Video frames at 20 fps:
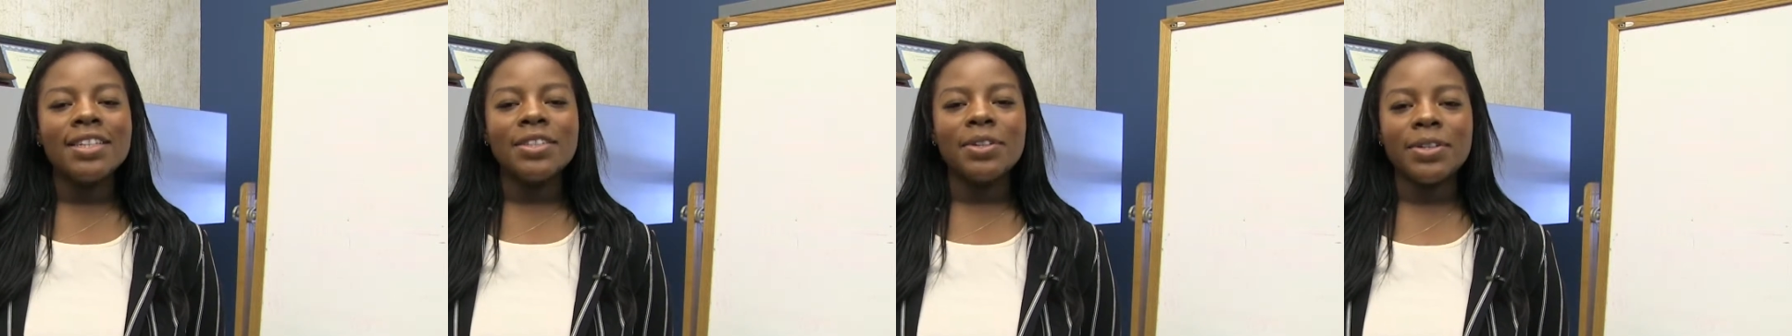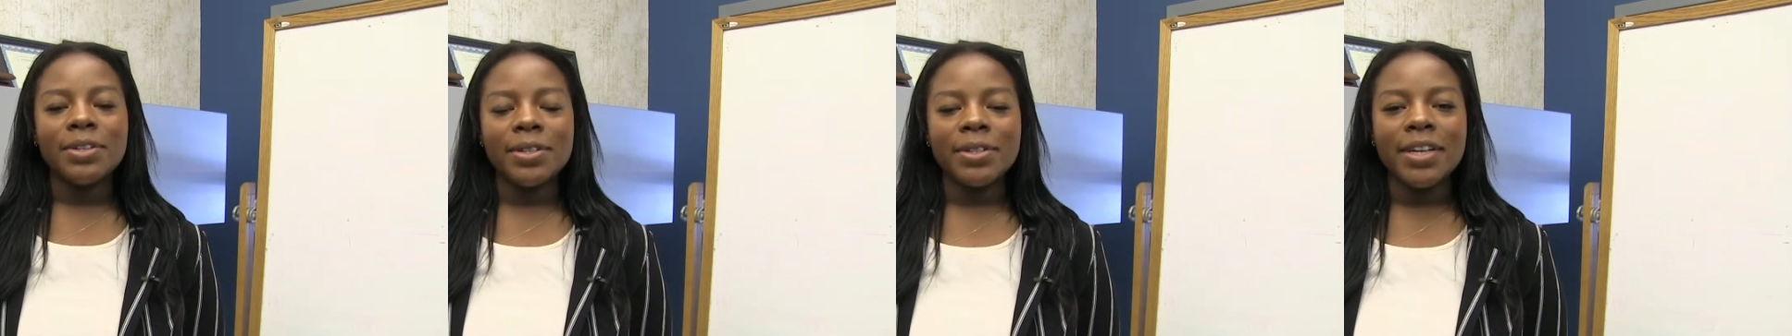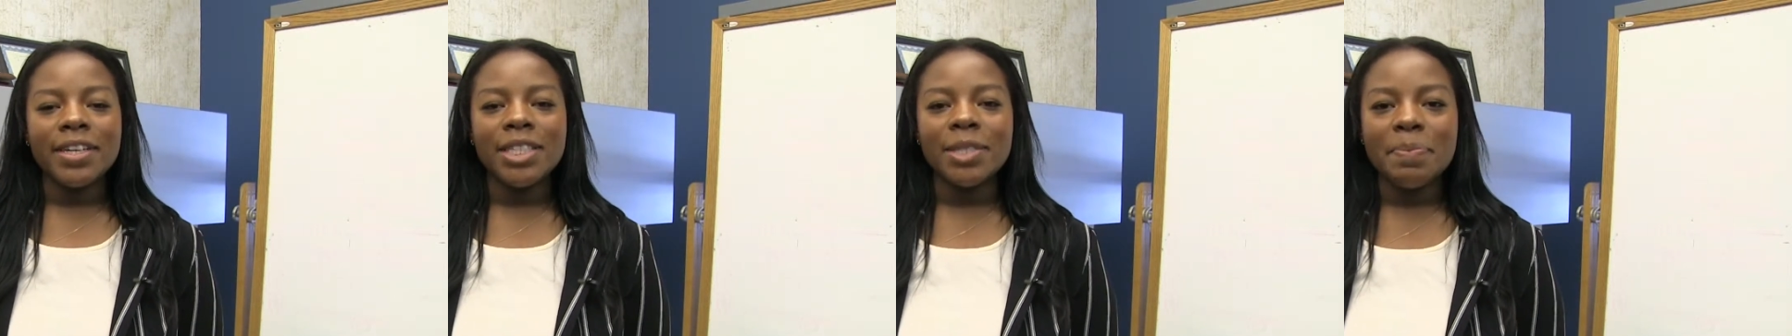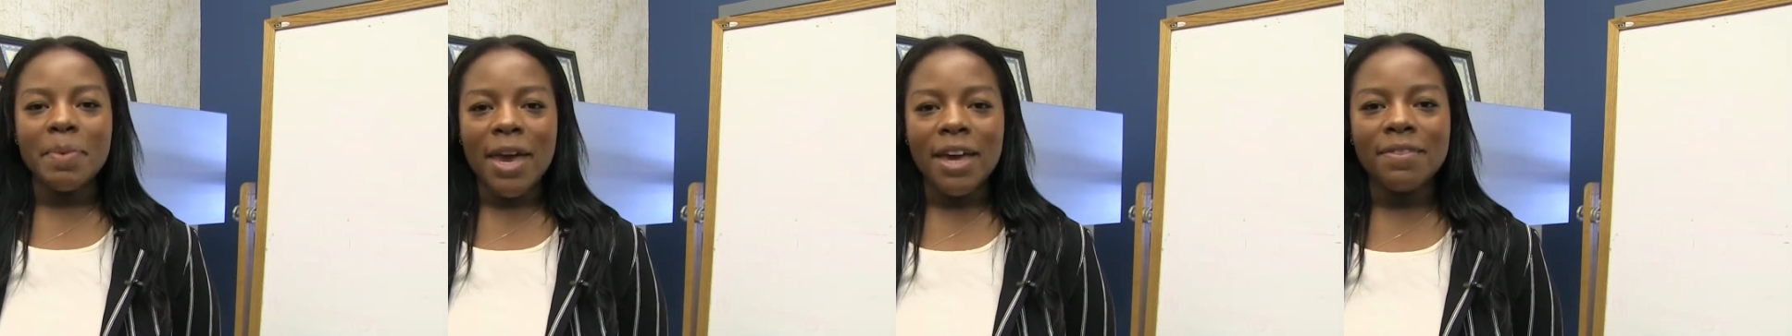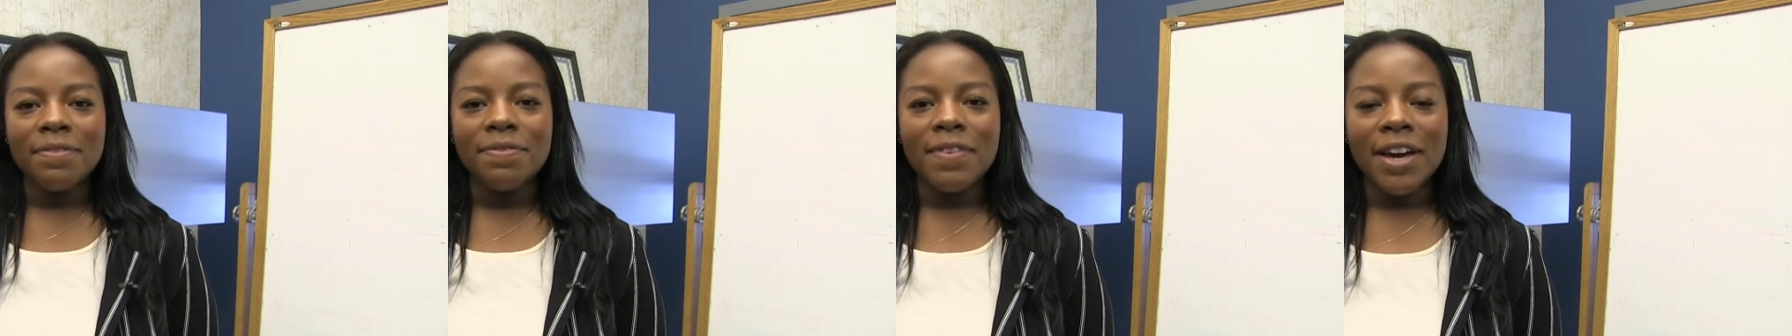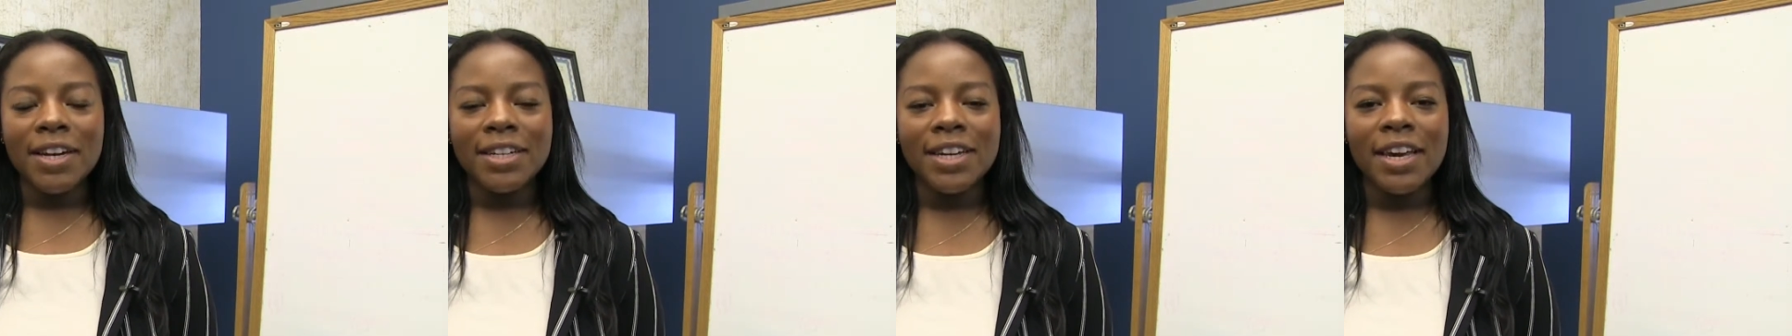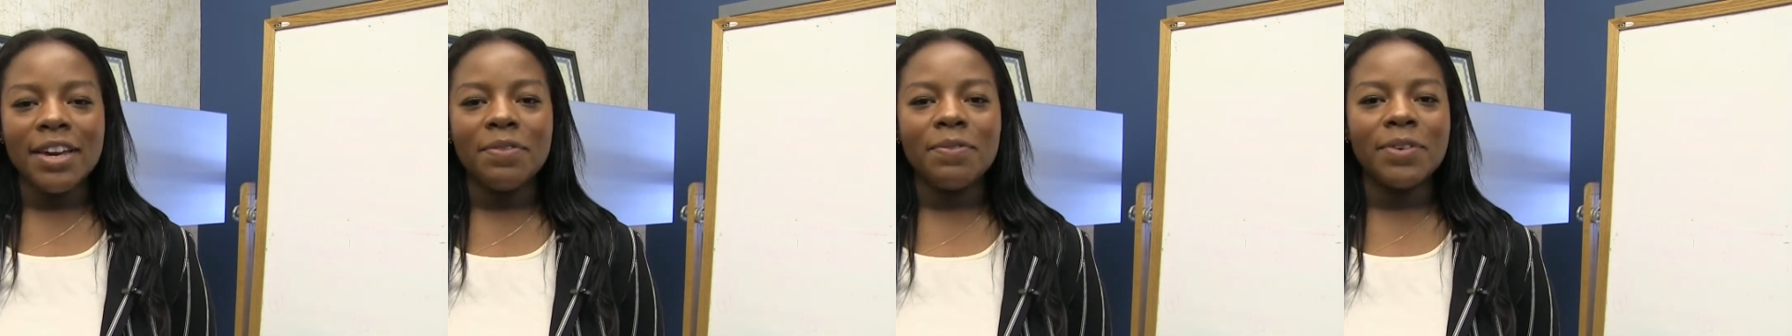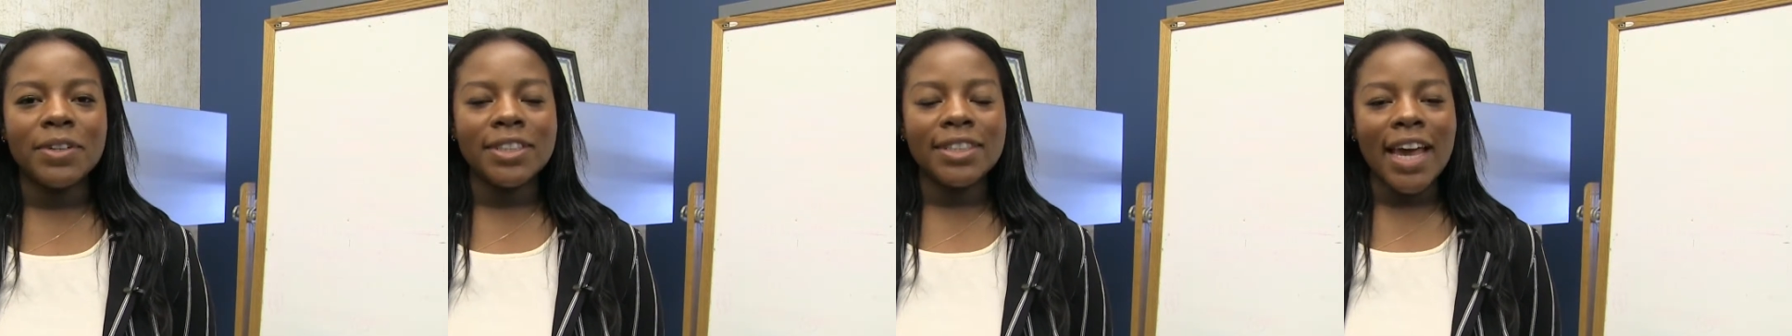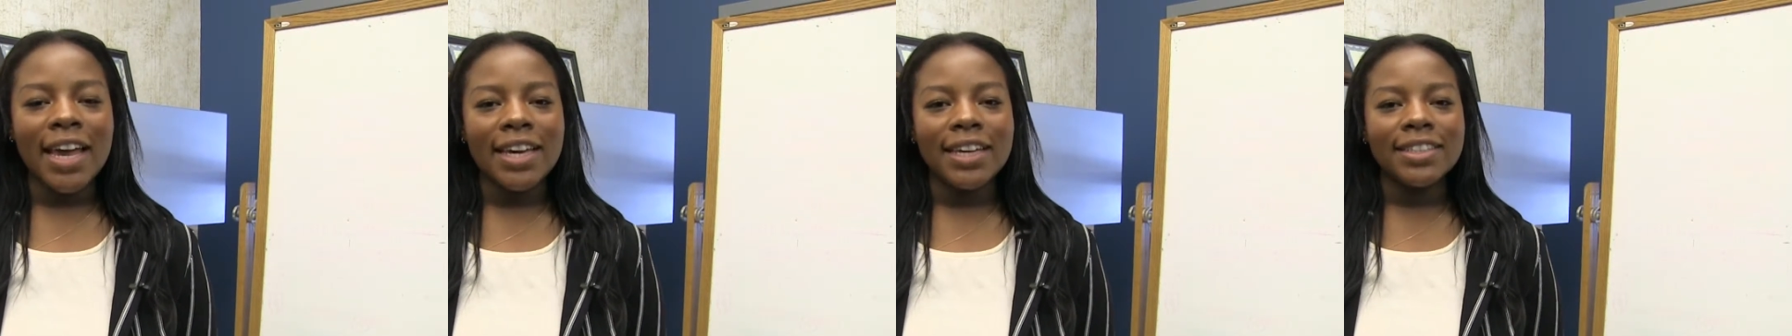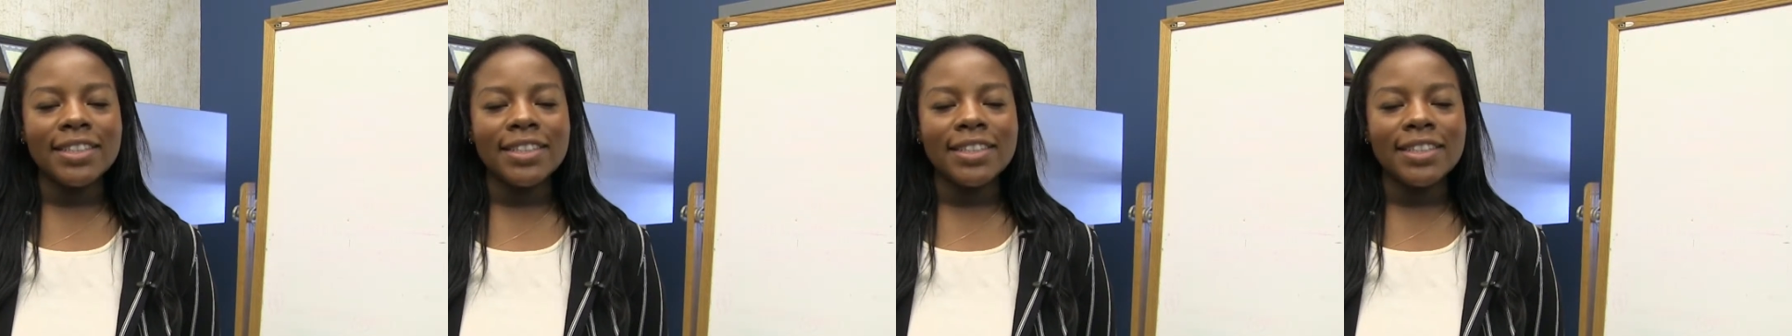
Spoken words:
to expand funding for psych